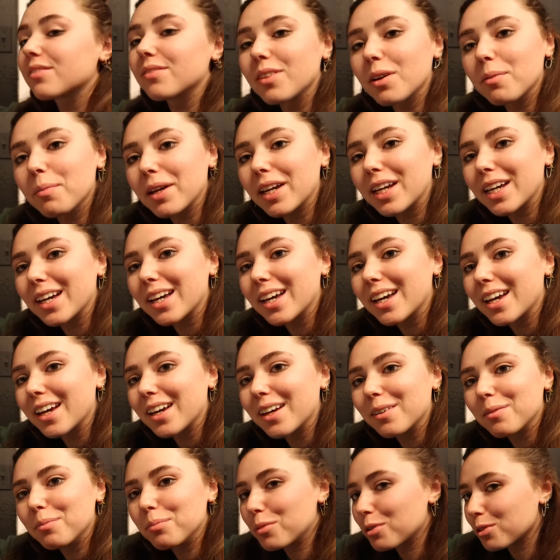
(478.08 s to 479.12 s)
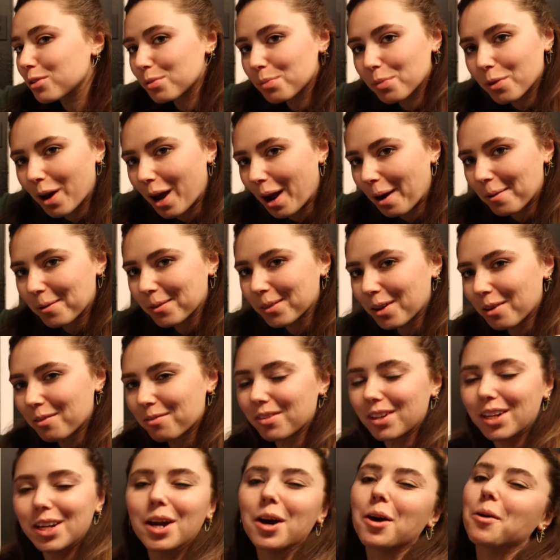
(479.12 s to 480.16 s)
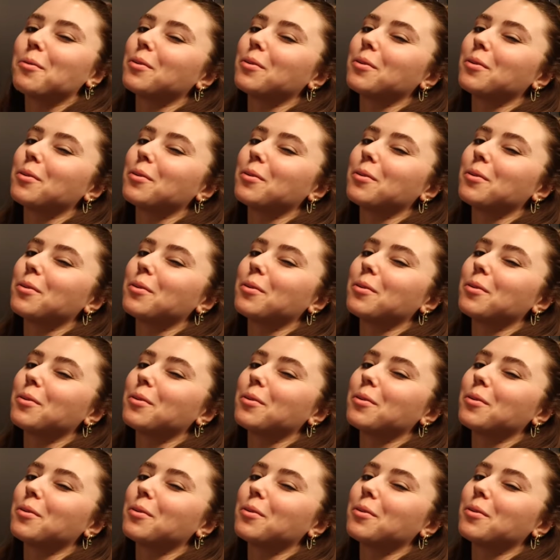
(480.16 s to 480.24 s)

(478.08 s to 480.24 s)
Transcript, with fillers: filming a multiple hour long video